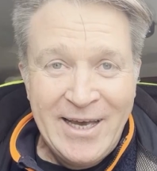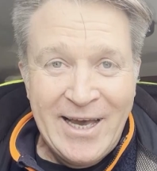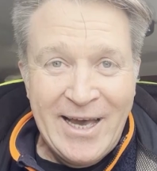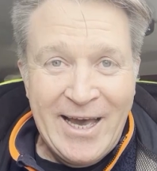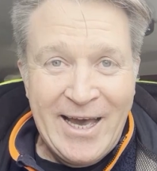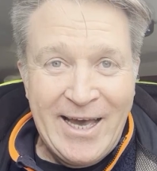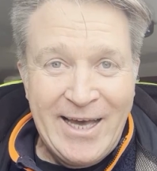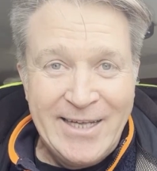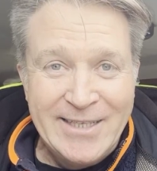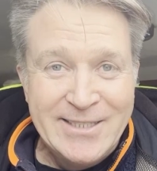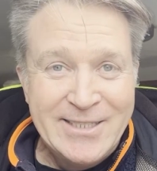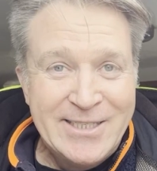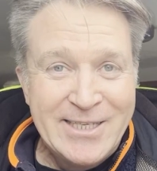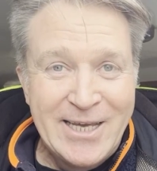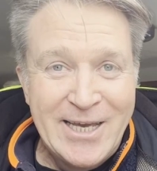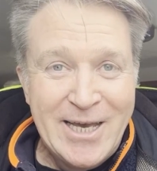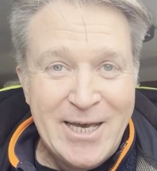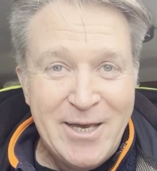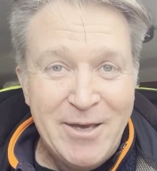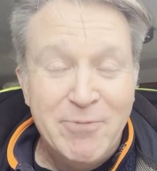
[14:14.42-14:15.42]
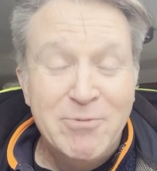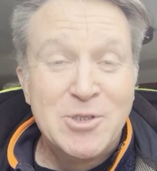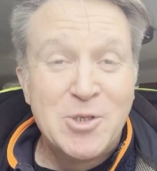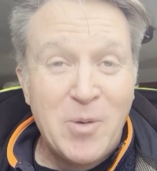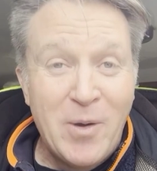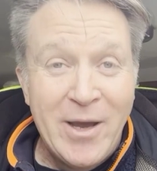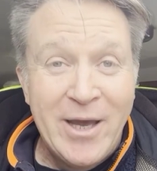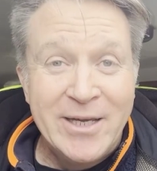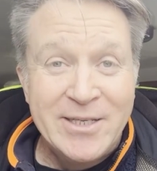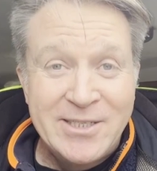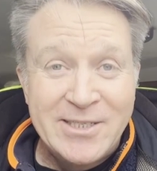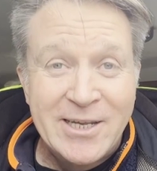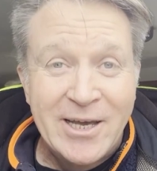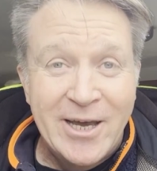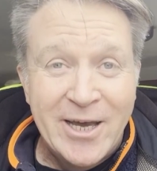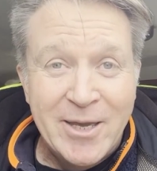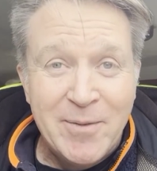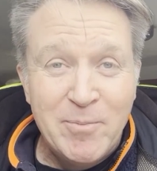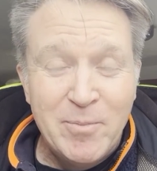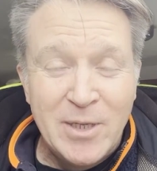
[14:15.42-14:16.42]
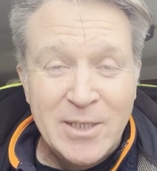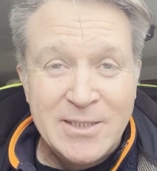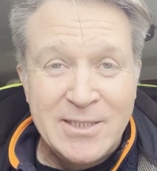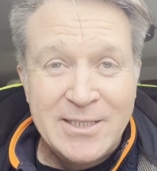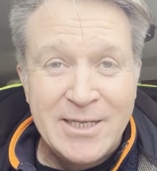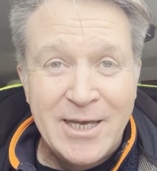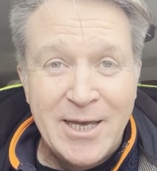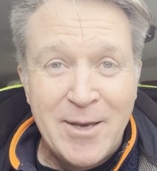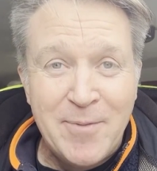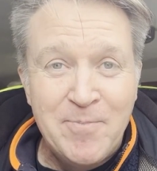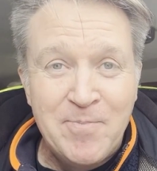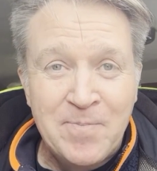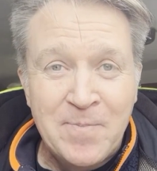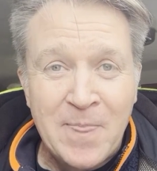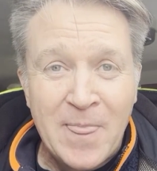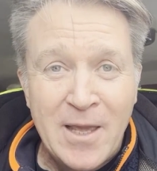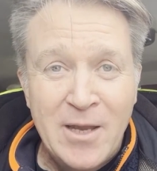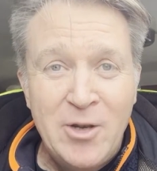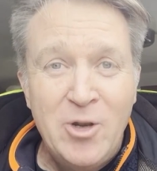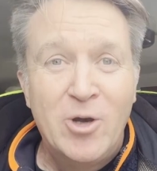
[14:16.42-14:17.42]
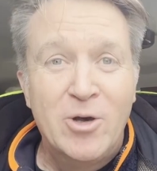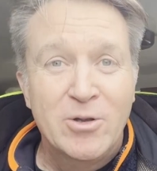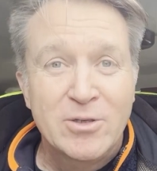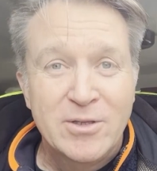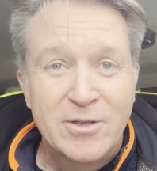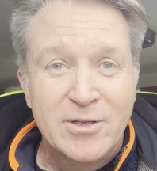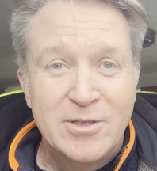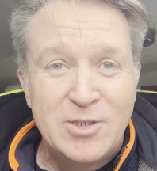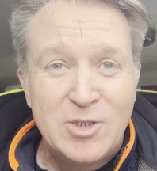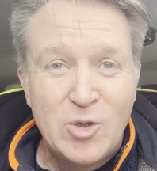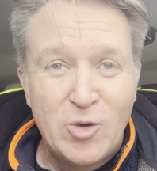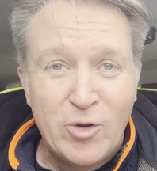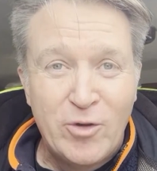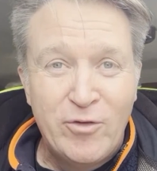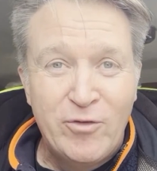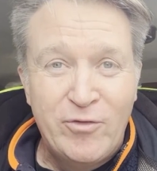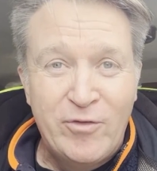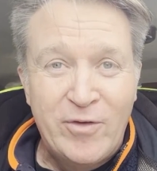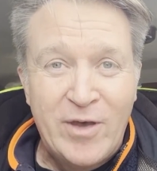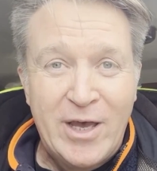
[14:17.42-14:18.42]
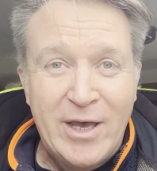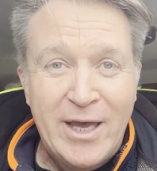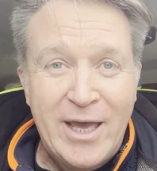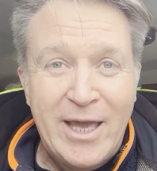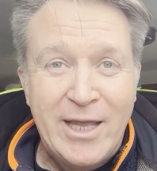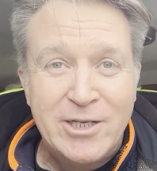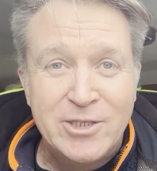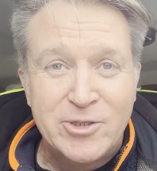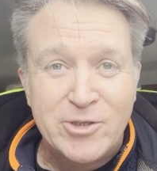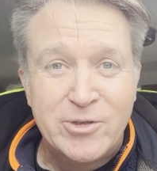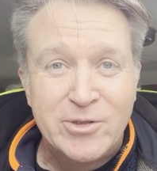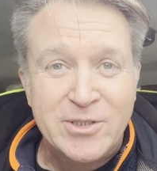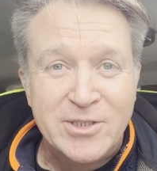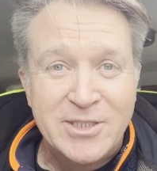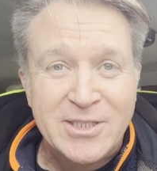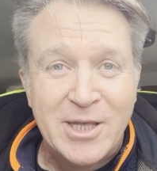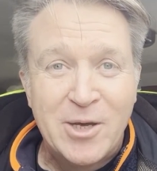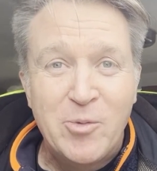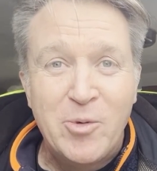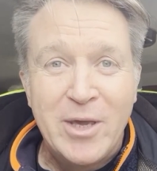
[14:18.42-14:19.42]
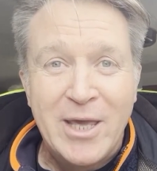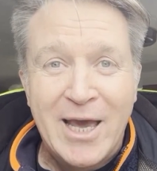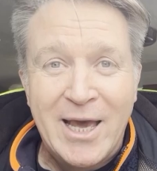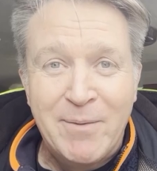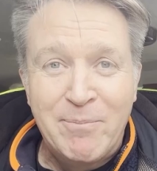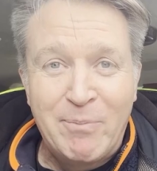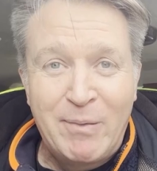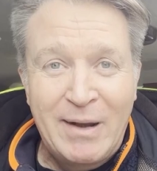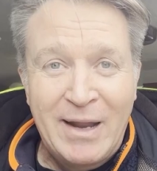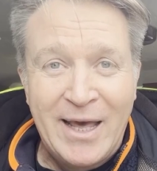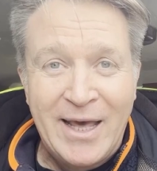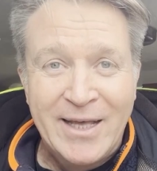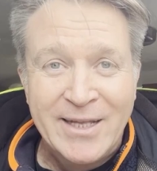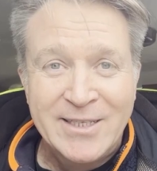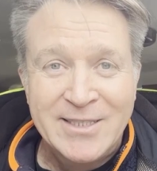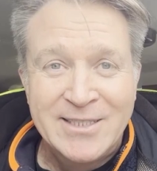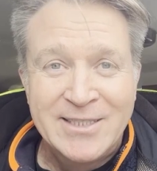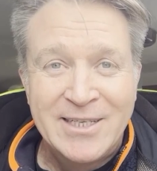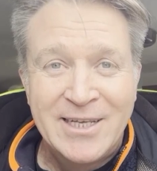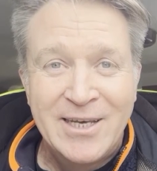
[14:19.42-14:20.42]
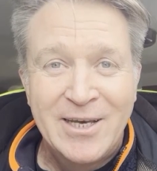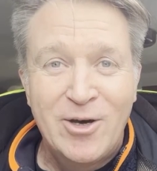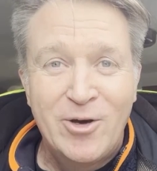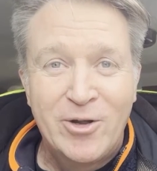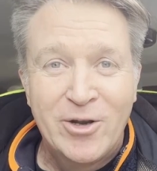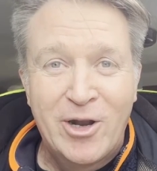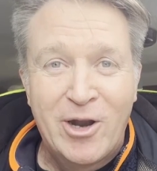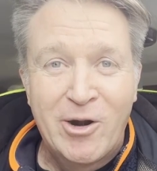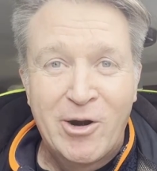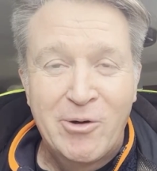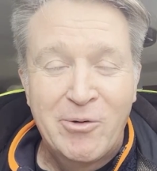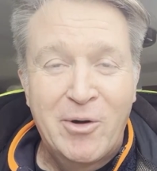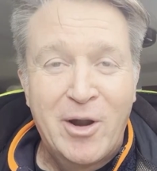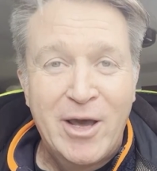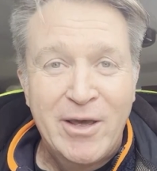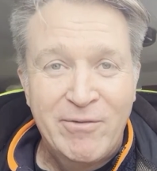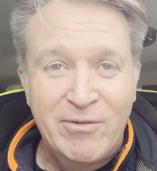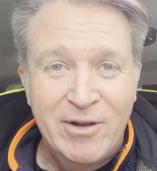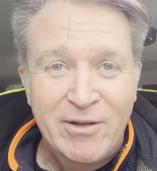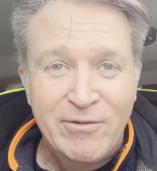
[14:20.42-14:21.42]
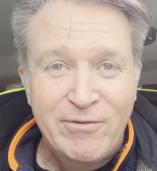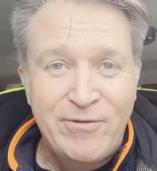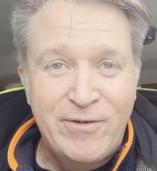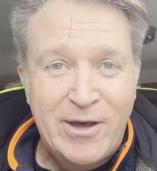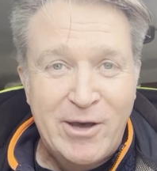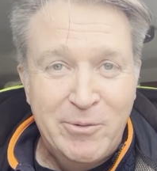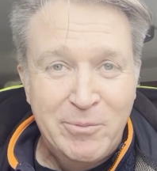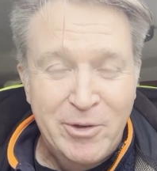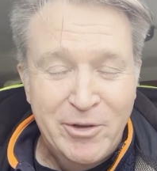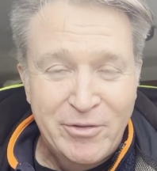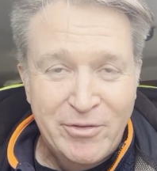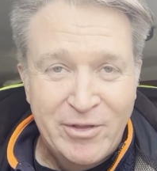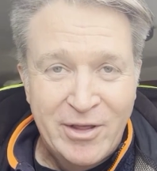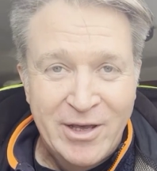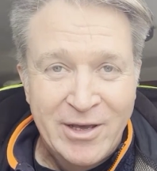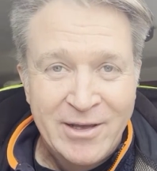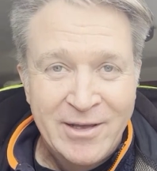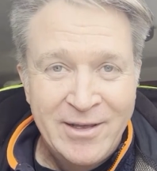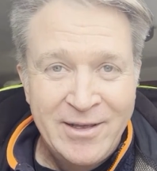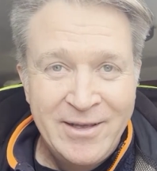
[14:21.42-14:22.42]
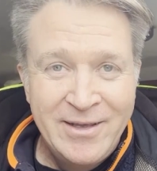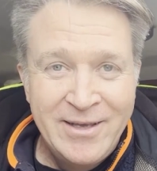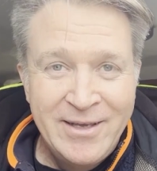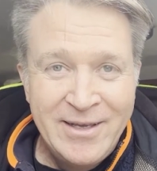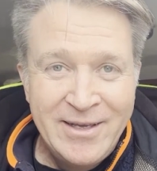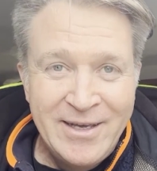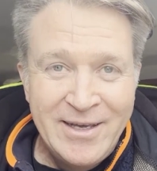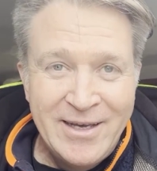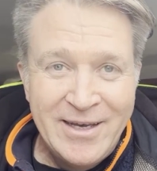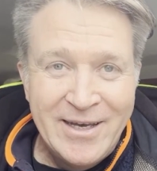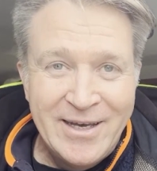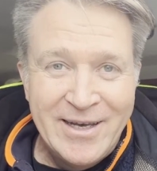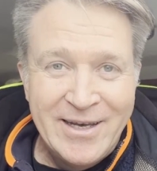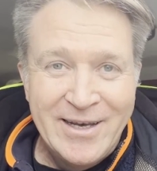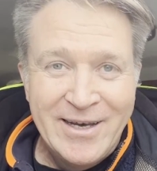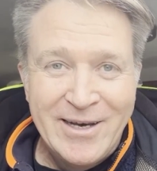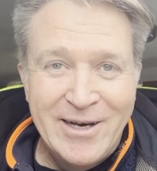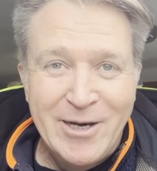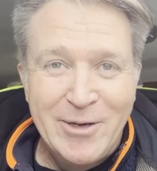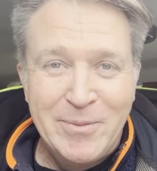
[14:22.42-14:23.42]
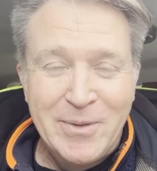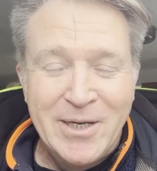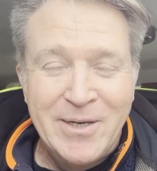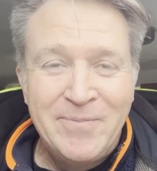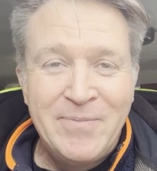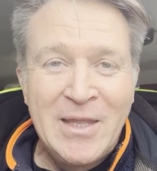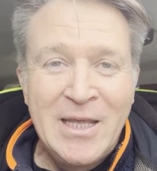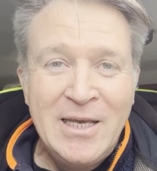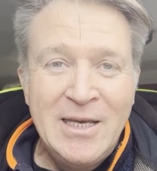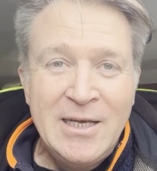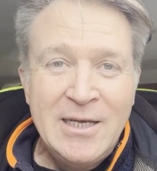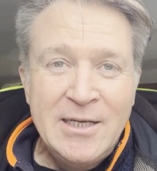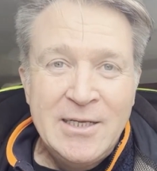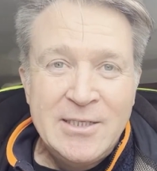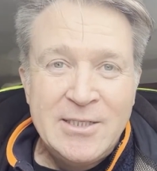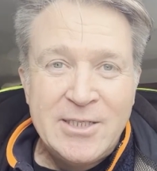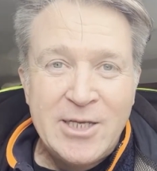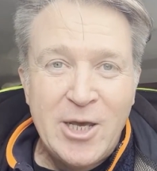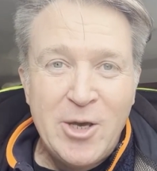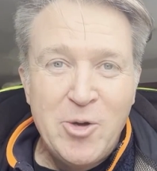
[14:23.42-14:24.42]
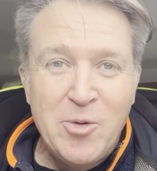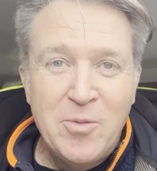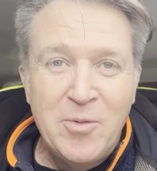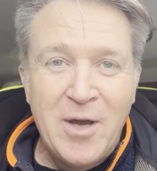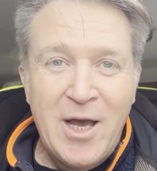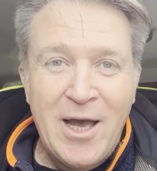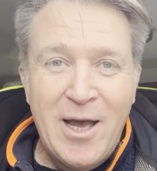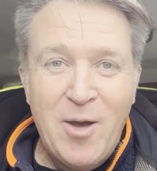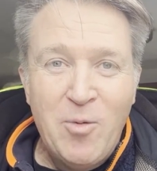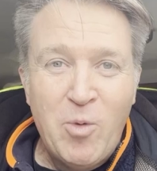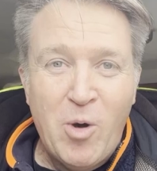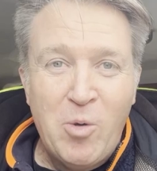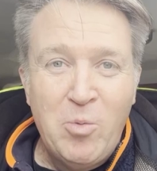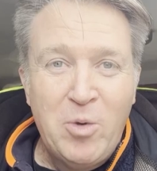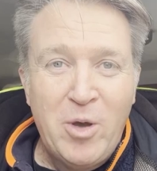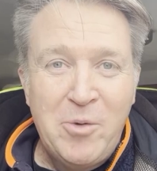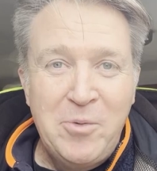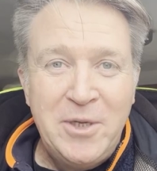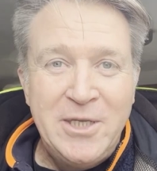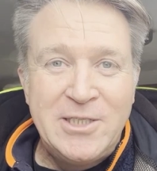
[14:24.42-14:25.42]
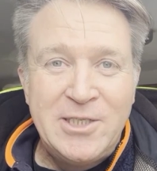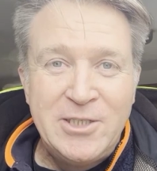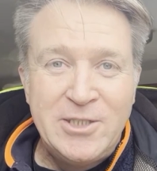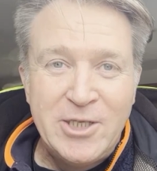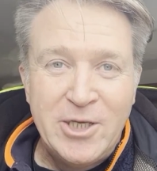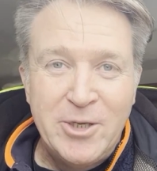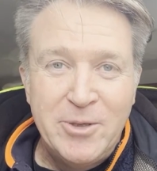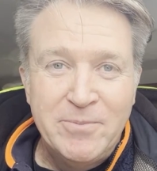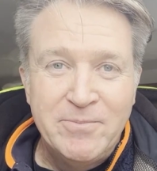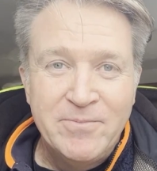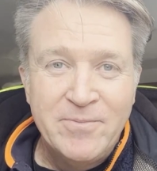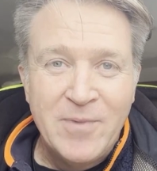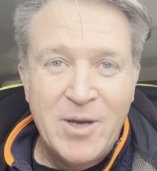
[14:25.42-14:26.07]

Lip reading: And it was quite a sight, but not the sort of entrance that we had planned on our arrival at Falmouth Harbour. So what were we to do?